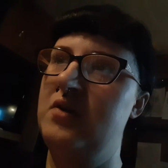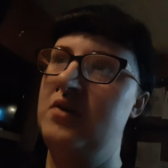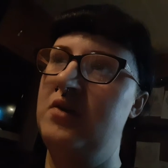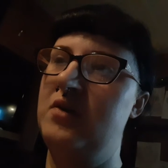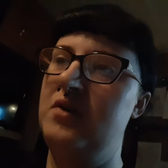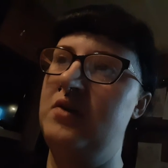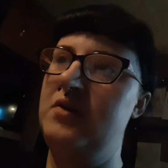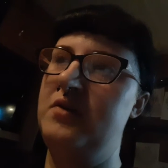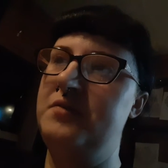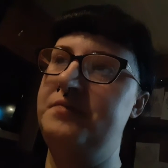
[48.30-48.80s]

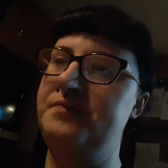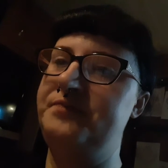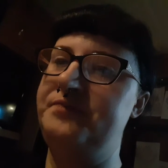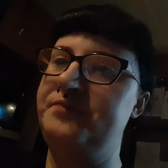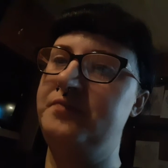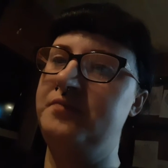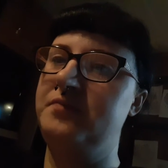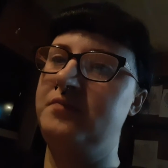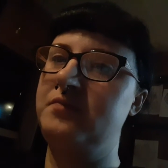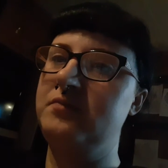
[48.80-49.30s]
But
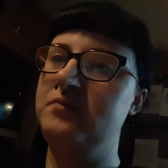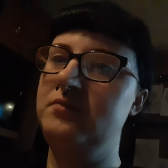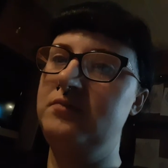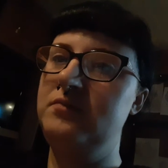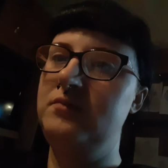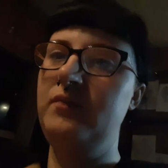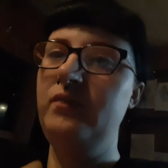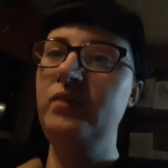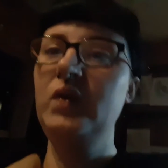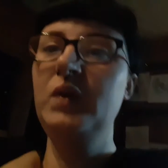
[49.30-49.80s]

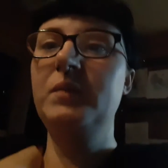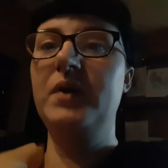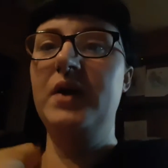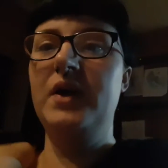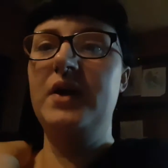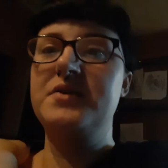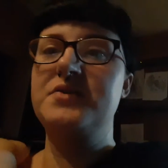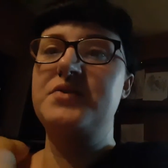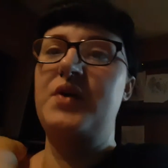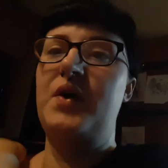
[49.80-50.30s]

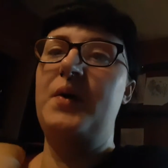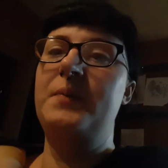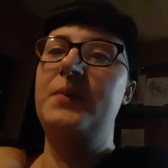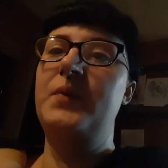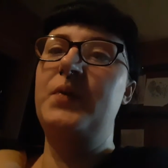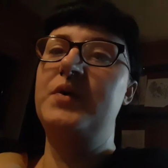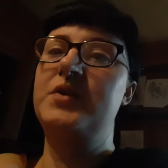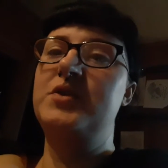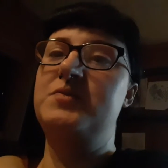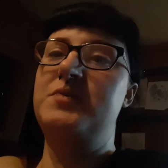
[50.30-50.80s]
yeah, so I'm
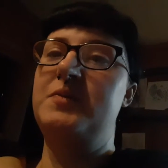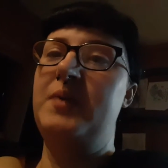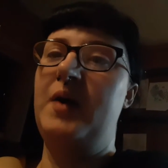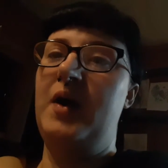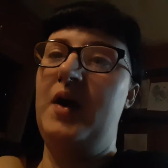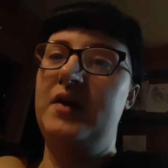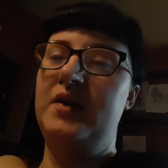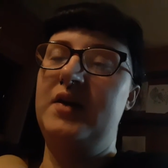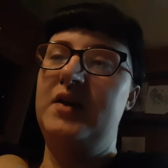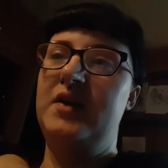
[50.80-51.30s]
going to be
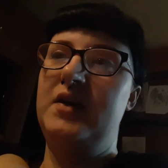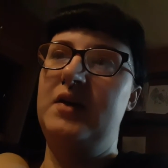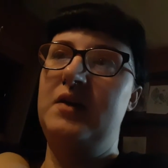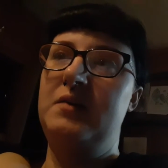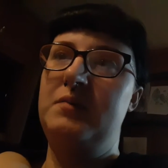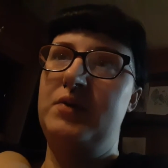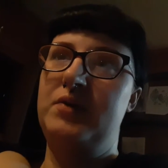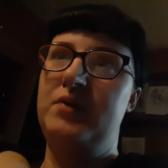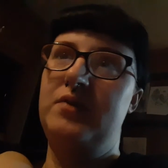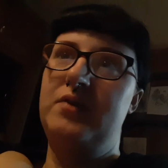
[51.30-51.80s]
packing
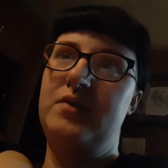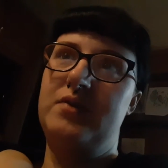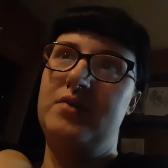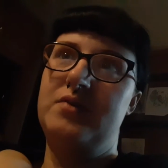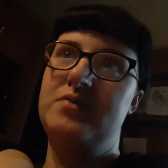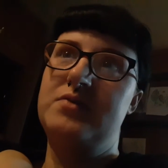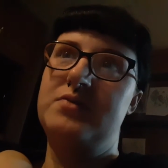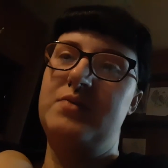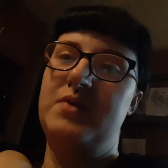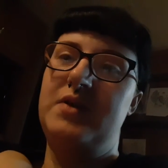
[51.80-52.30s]
both of
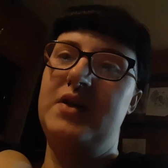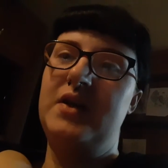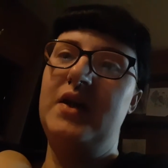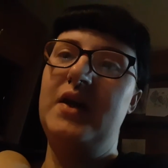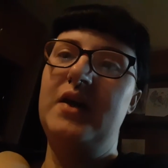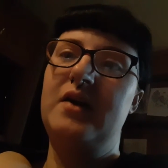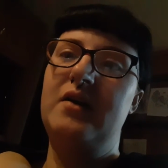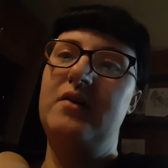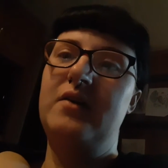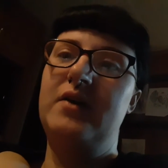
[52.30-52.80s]
those right
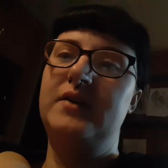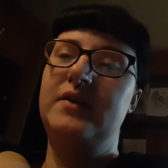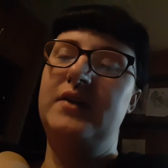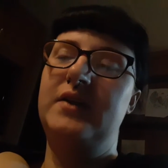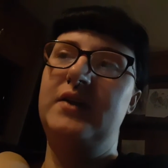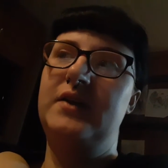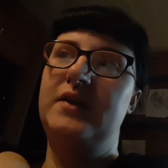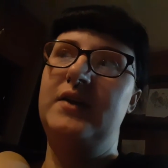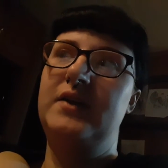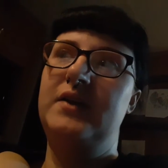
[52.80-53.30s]
now, and
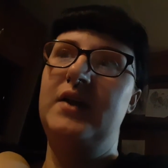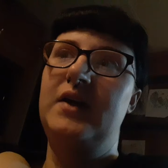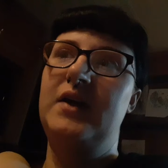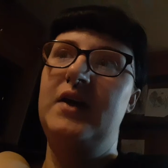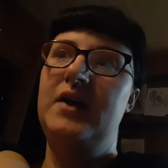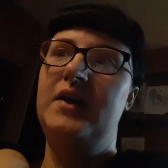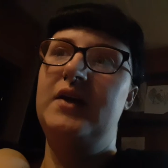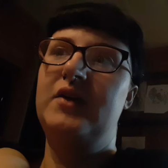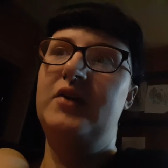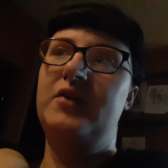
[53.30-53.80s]
then
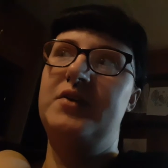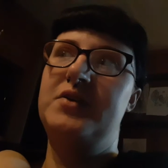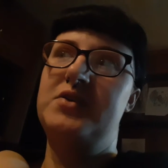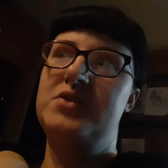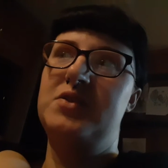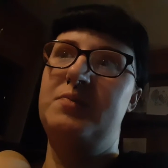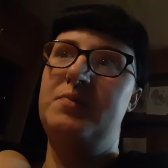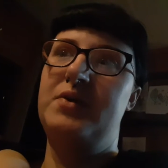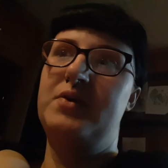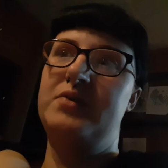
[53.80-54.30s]
going to
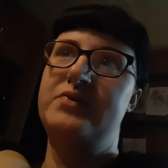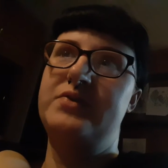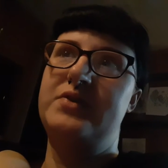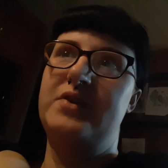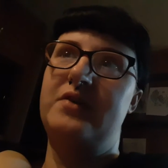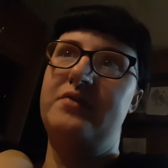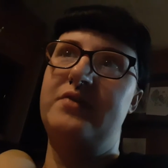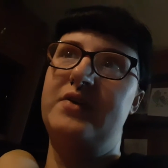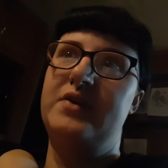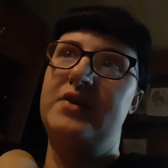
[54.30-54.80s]
the post
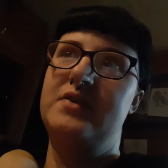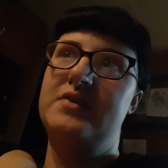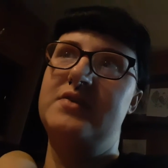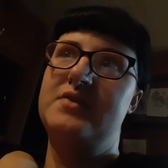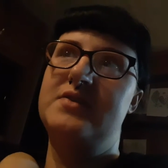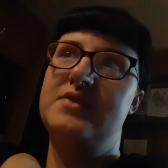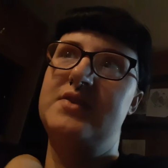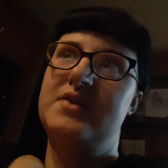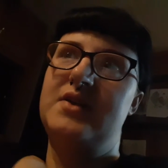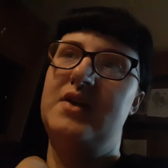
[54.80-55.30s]

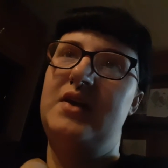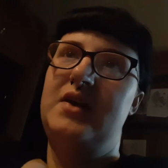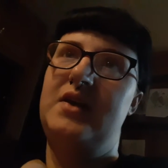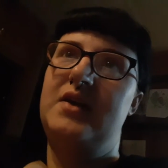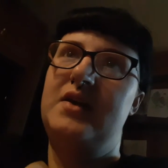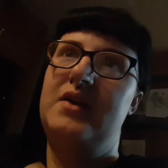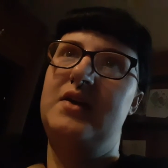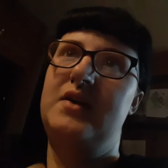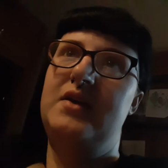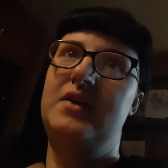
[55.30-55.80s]
office,
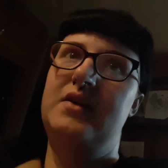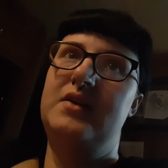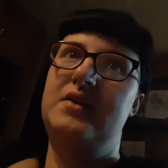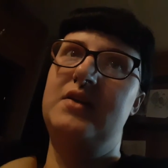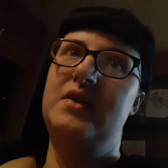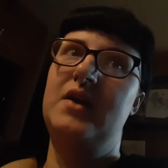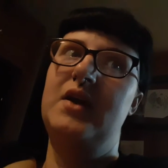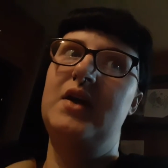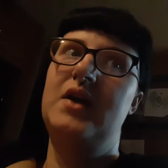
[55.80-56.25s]
and